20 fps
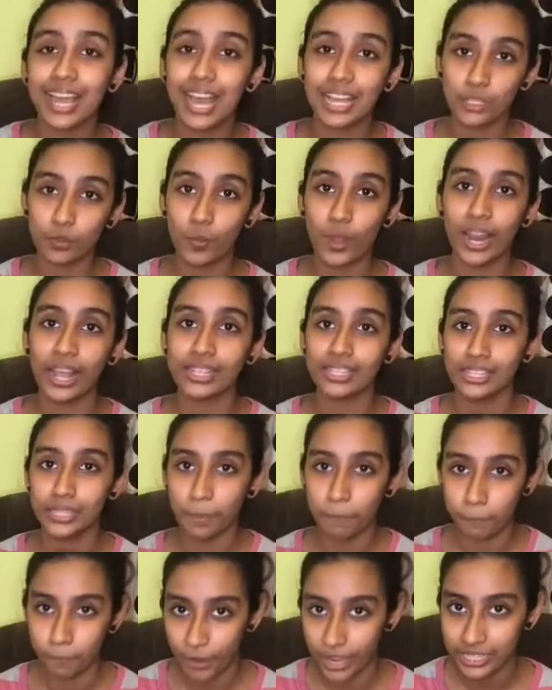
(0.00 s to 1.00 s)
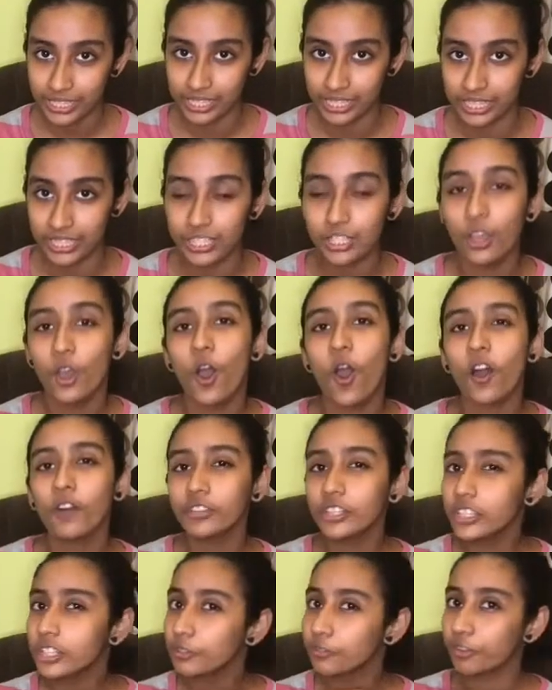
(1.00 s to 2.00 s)
as well as in the present of
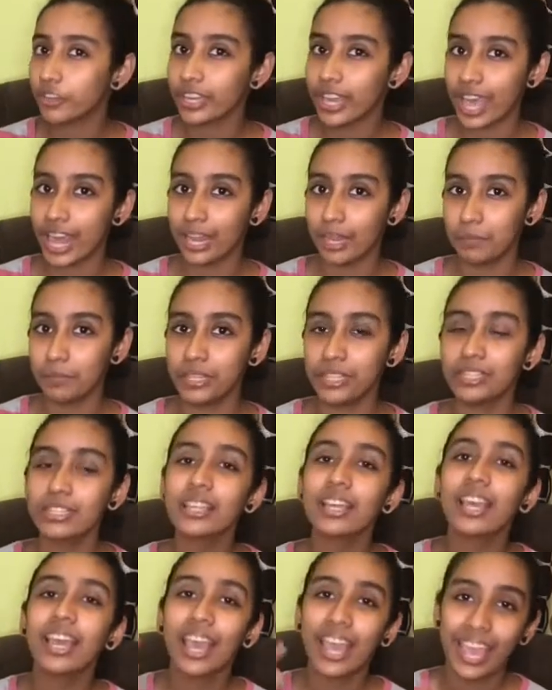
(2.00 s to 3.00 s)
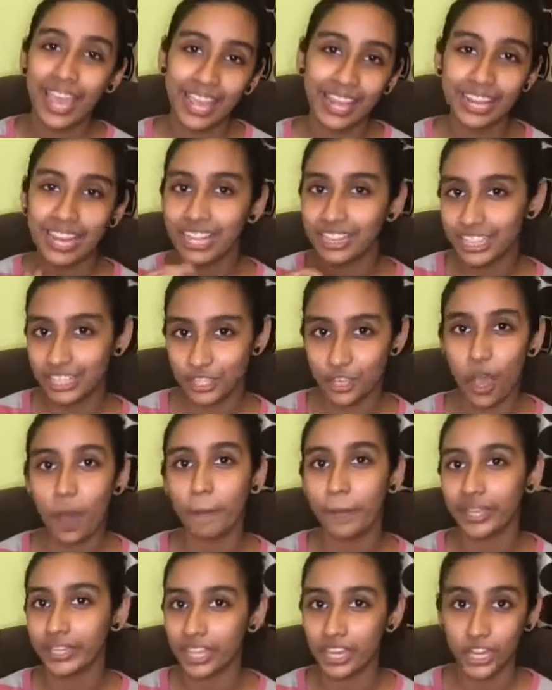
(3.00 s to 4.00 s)
the different elements in the
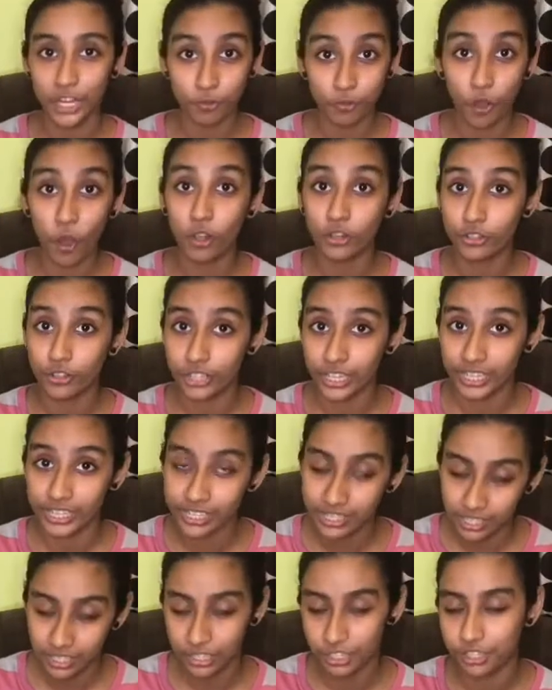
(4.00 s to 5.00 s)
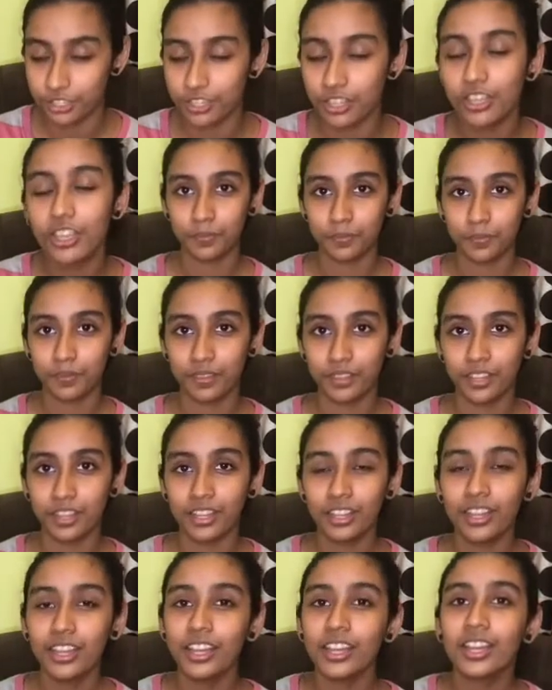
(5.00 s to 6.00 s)
topic that you have already searched.
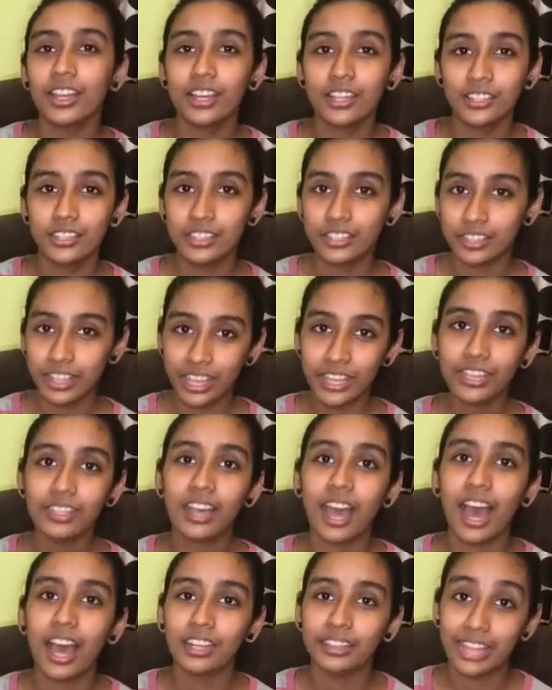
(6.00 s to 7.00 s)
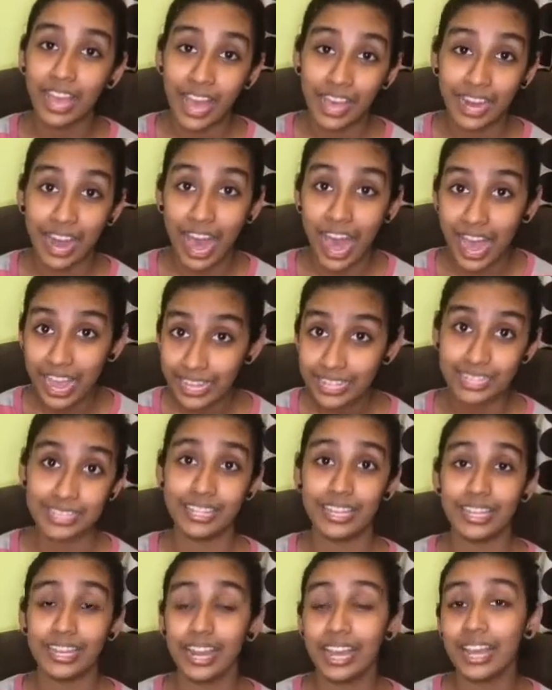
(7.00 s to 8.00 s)
The thing that I
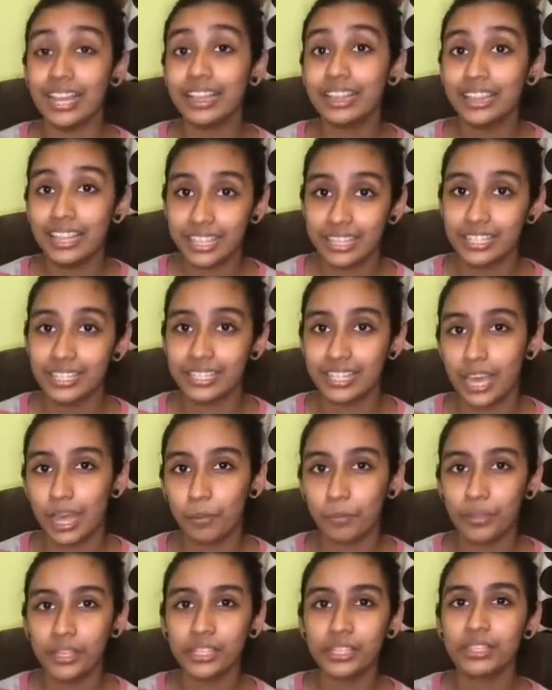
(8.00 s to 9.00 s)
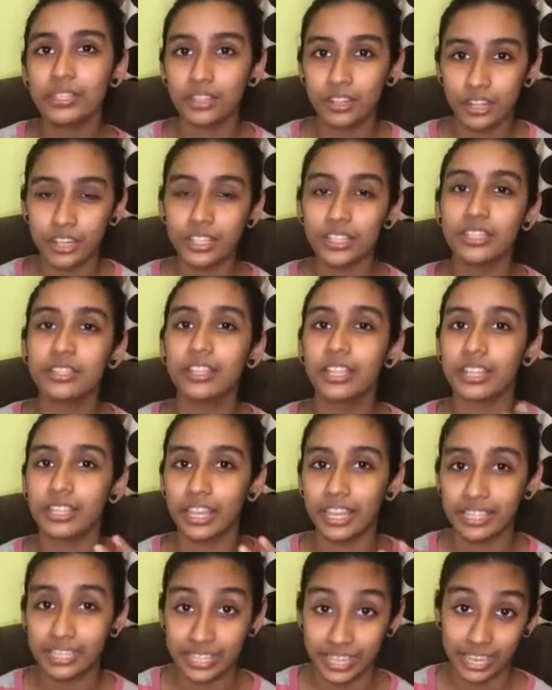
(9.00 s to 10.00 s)
did in this step is search the
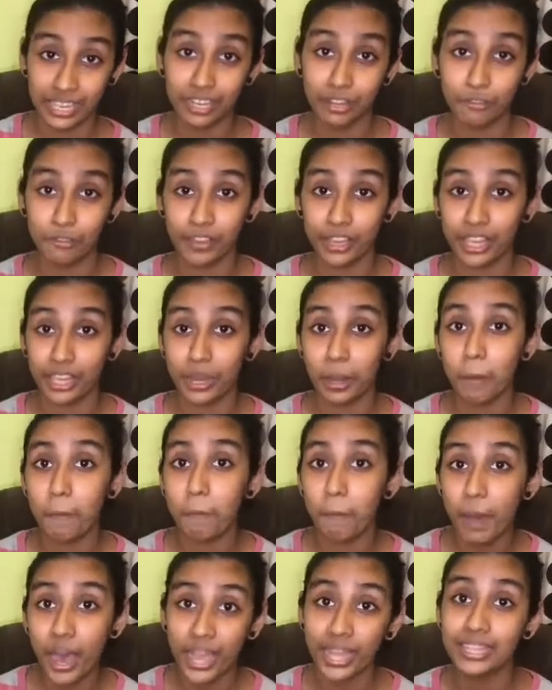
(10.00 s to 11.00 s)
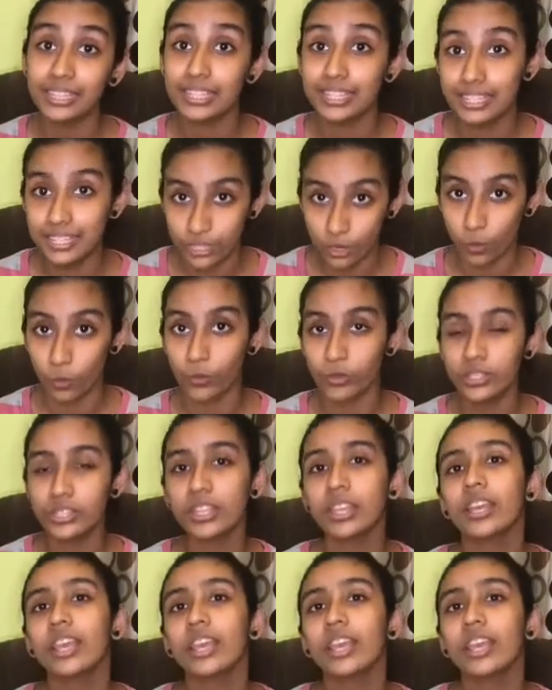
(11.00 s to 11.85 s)
significant milestones